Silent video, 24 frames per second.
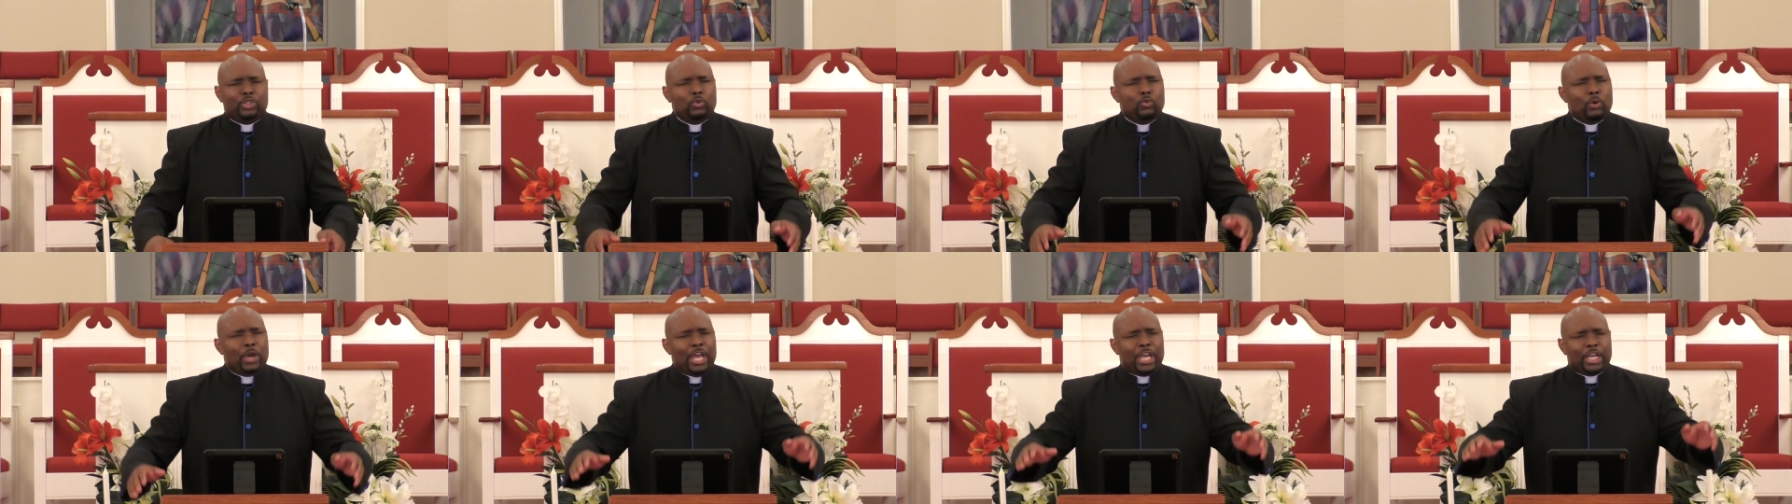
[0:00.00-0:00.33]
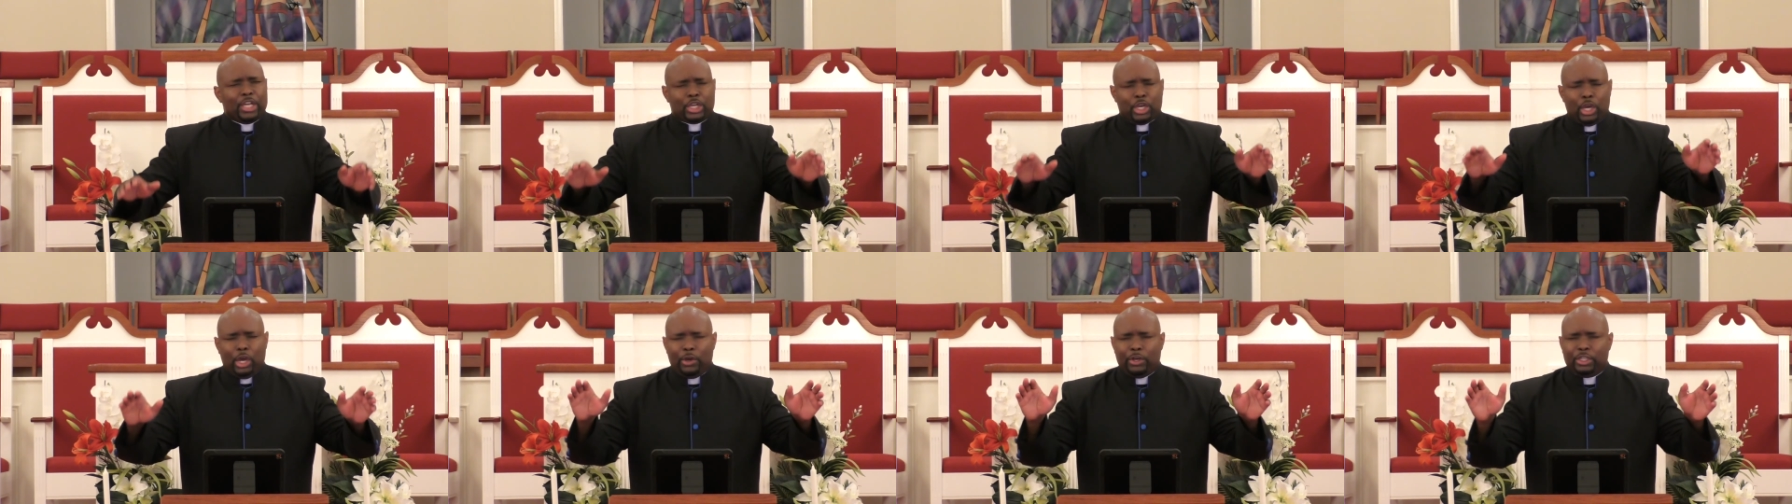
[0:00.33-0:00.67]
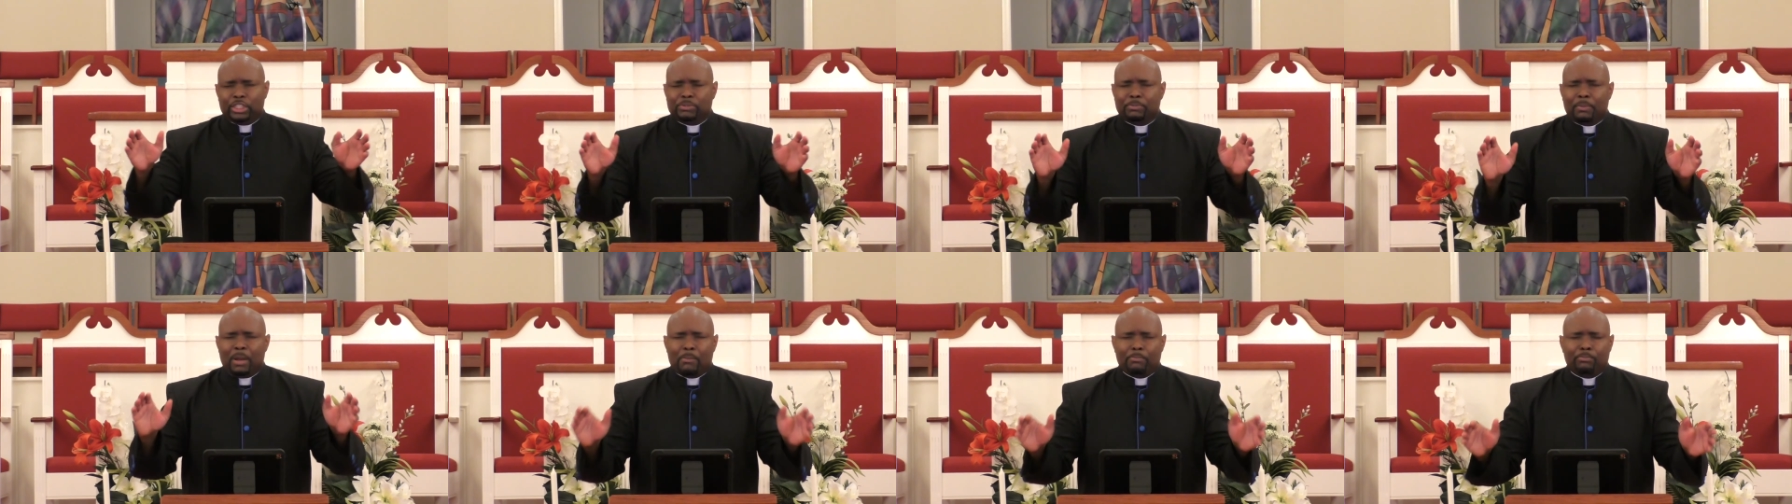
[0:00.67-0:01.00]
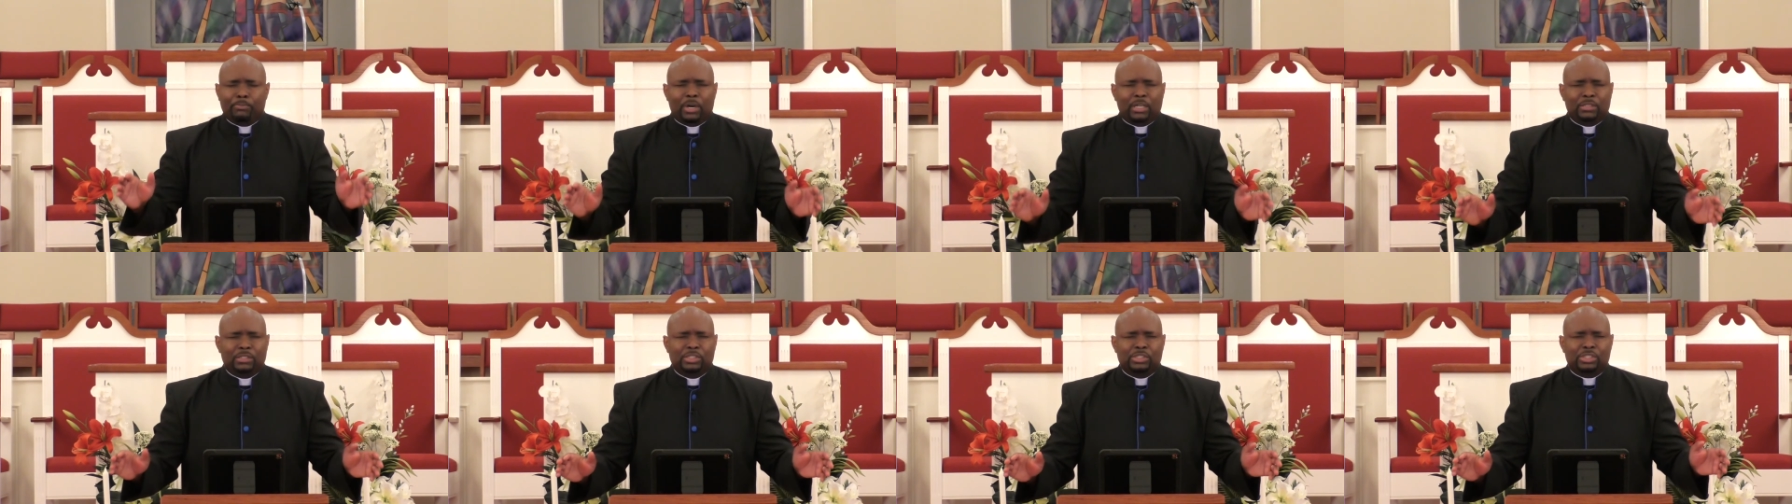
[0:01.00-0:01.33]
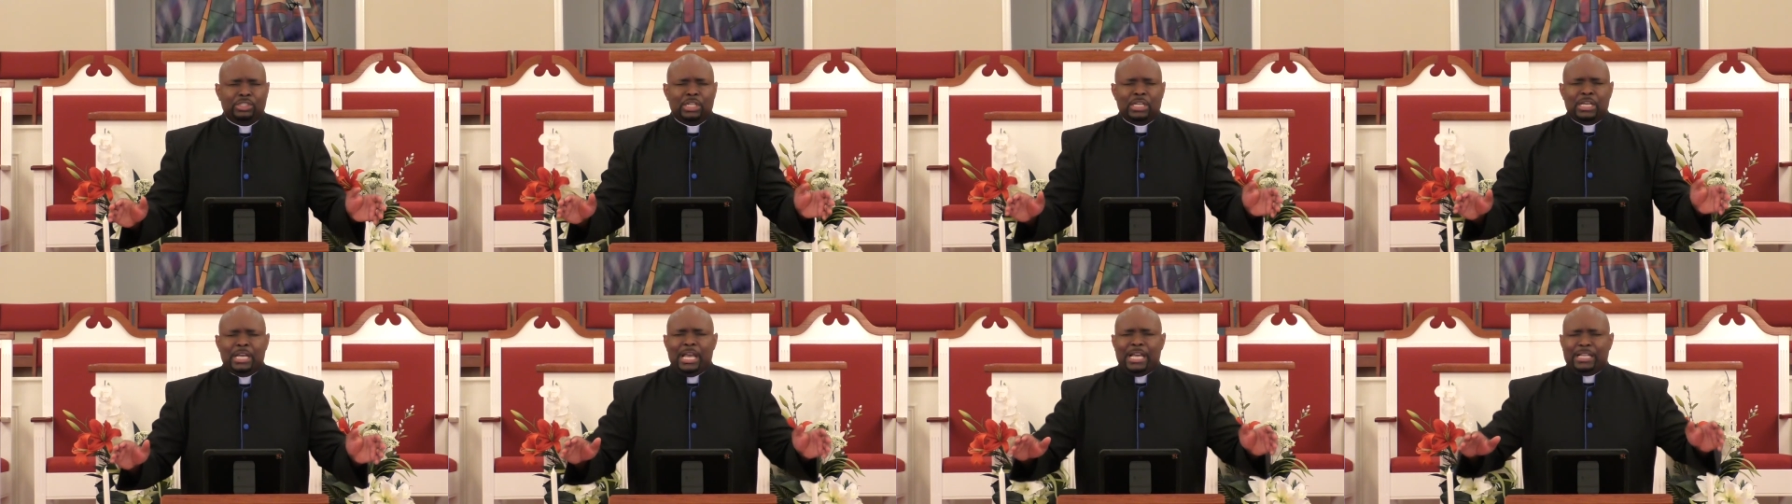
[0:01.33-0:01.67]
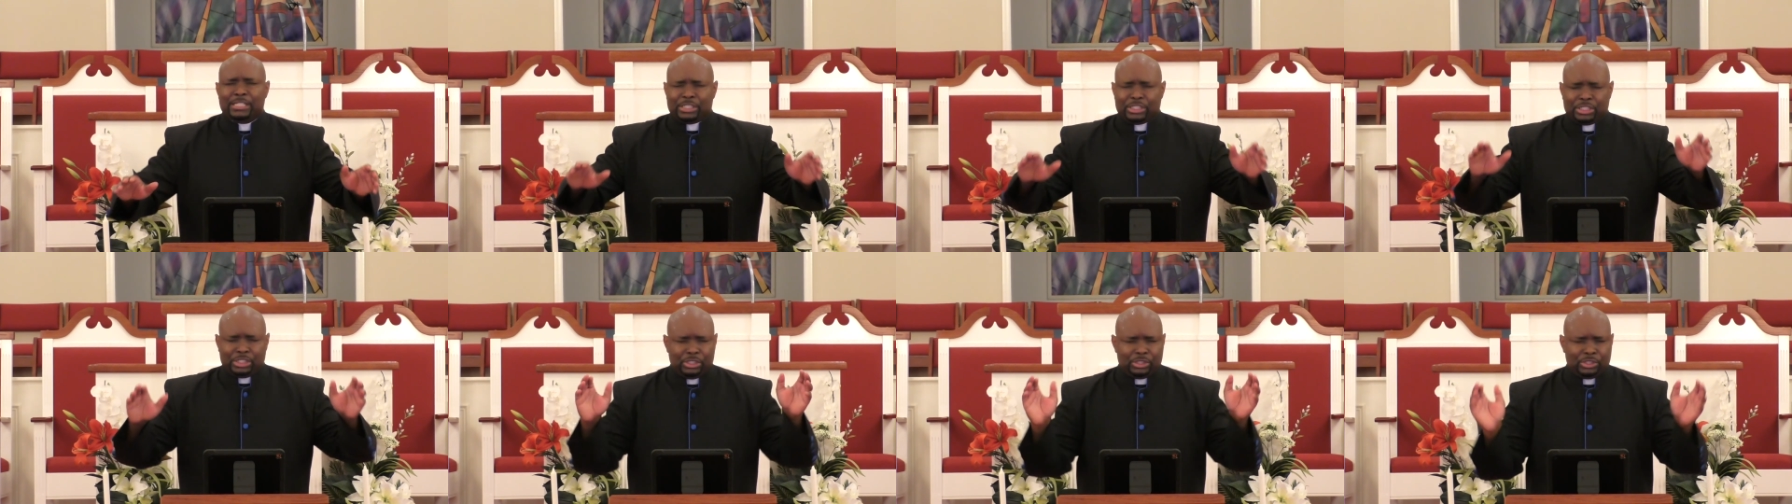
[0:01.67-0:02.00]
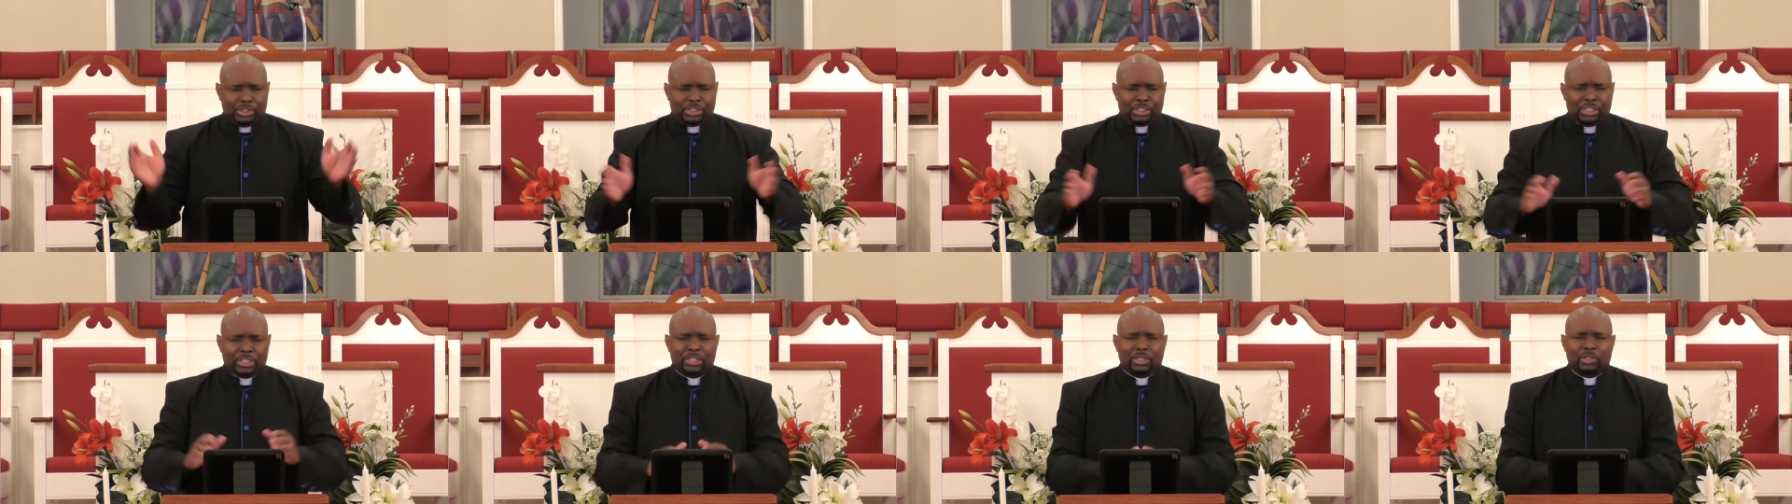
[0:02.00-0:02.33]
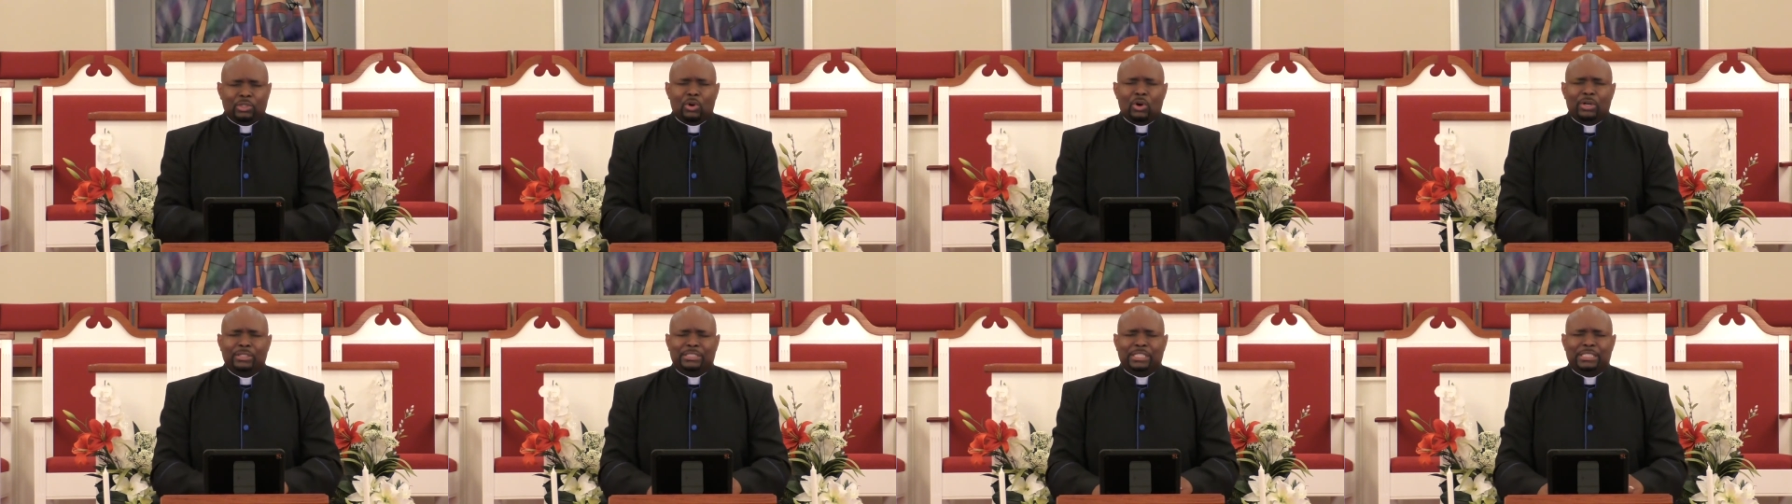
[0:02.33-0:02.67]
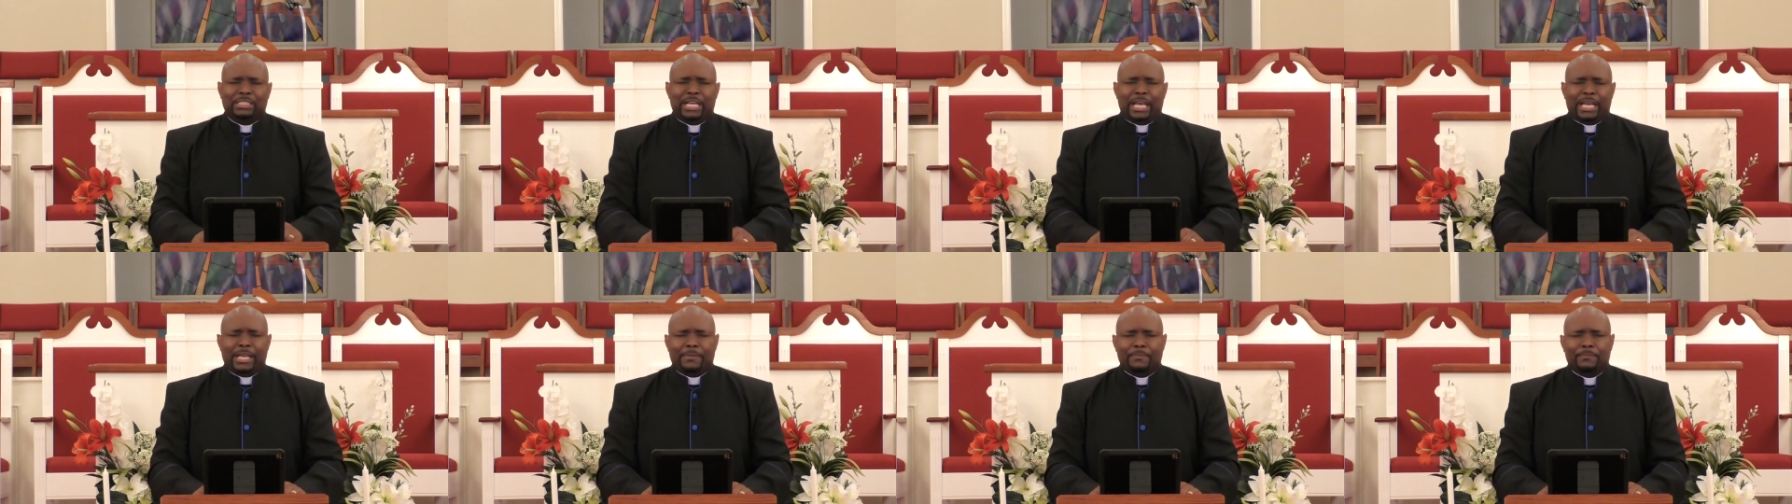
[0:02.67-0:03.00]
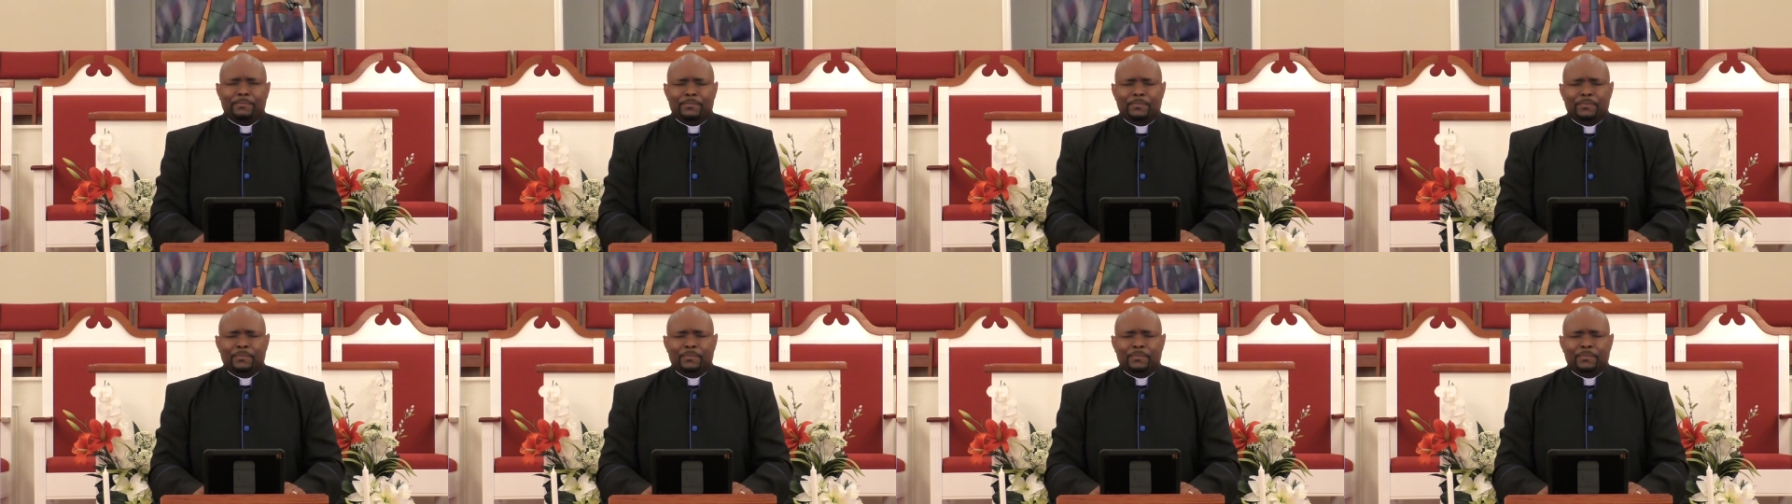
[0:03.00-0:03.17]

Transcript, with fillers: you will encourage my brothers and sisters in the Lord today.